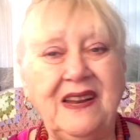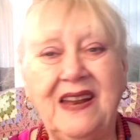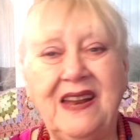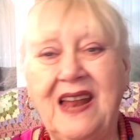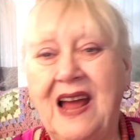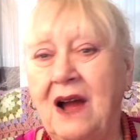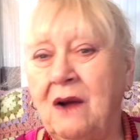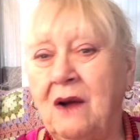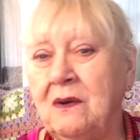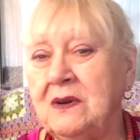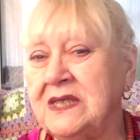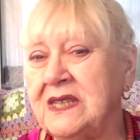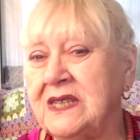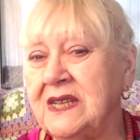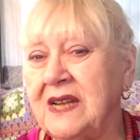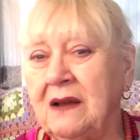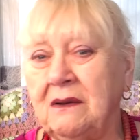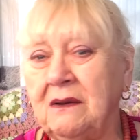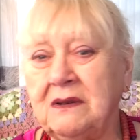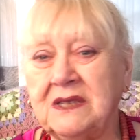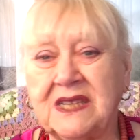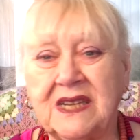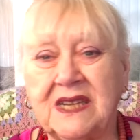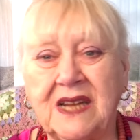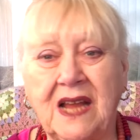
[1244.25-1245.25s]
hours and
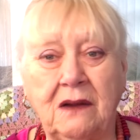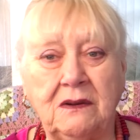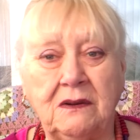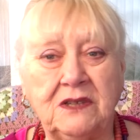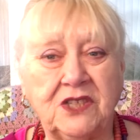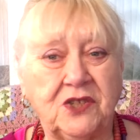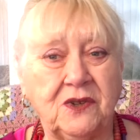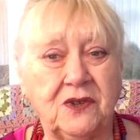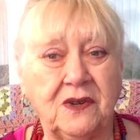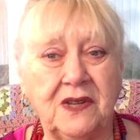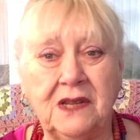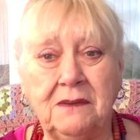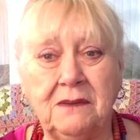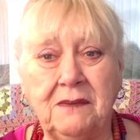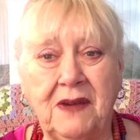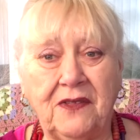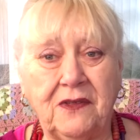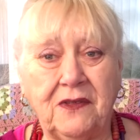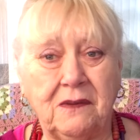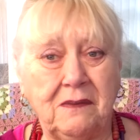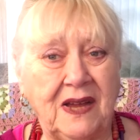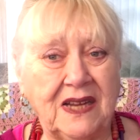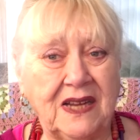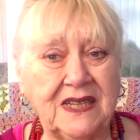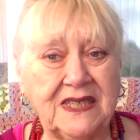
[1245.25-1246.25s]
hours and hours doing the
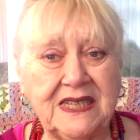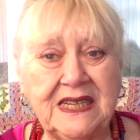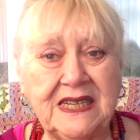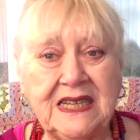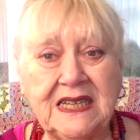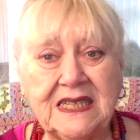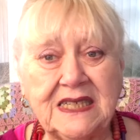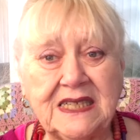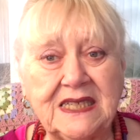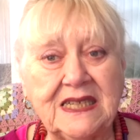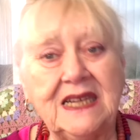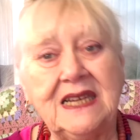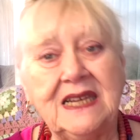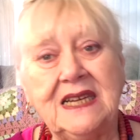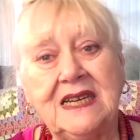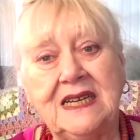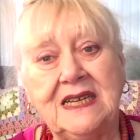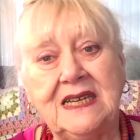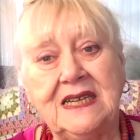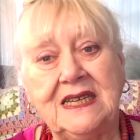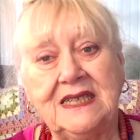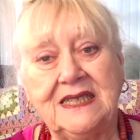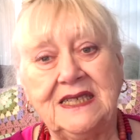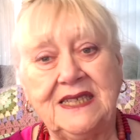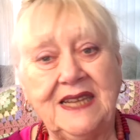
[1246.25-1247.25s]
mathematics
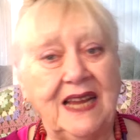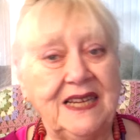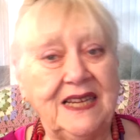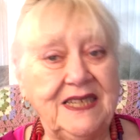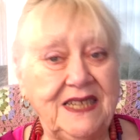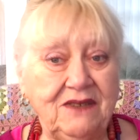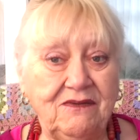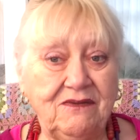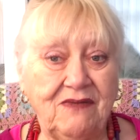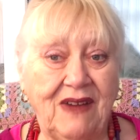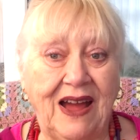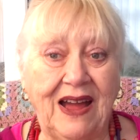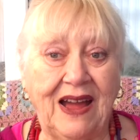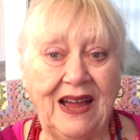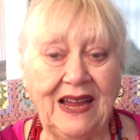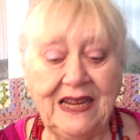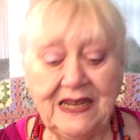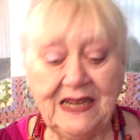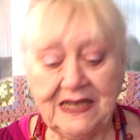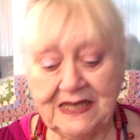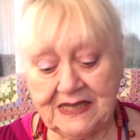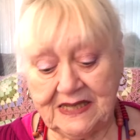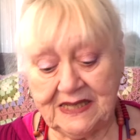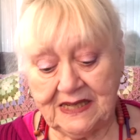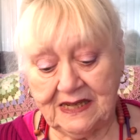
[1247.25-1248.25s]
to get it
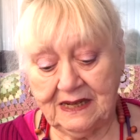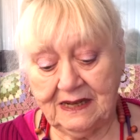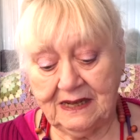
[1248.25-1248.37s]
right.